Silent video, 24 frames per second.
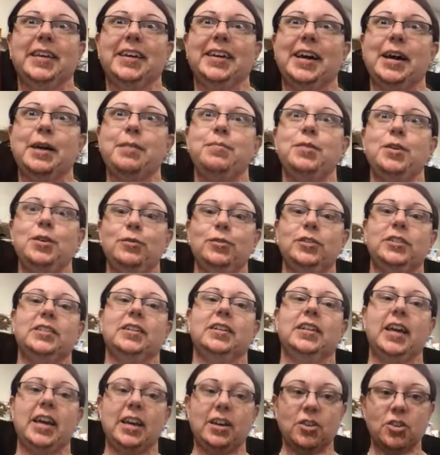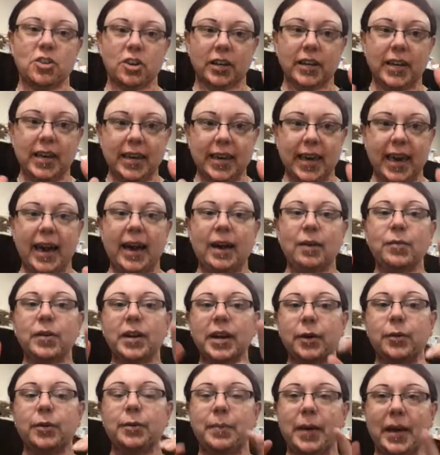Like I'm used to like chunky cat
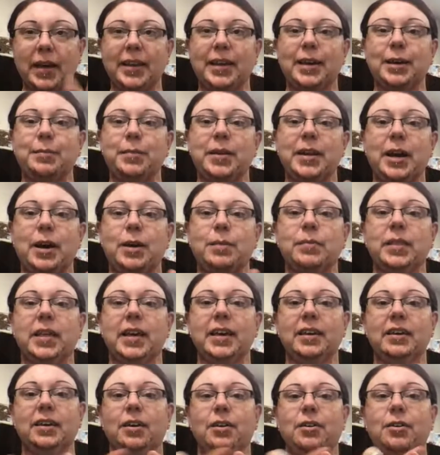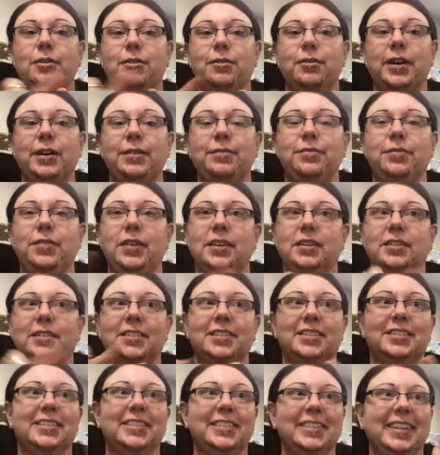when I would pet him, and now I'm like, oh, I
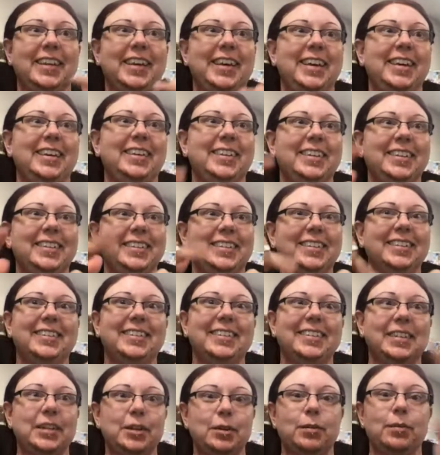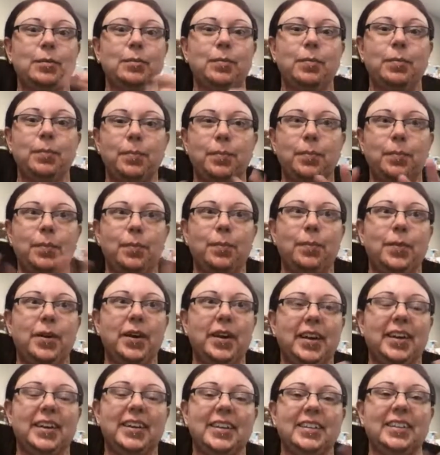feel like, Oh yeah,
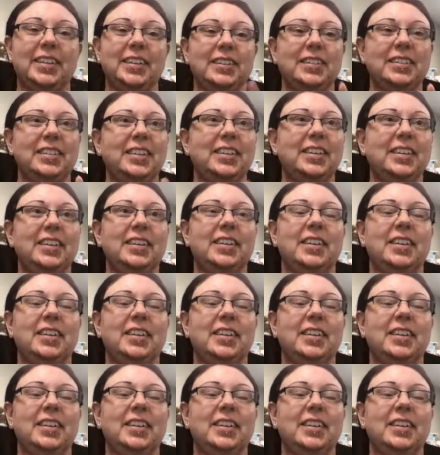that's always fun.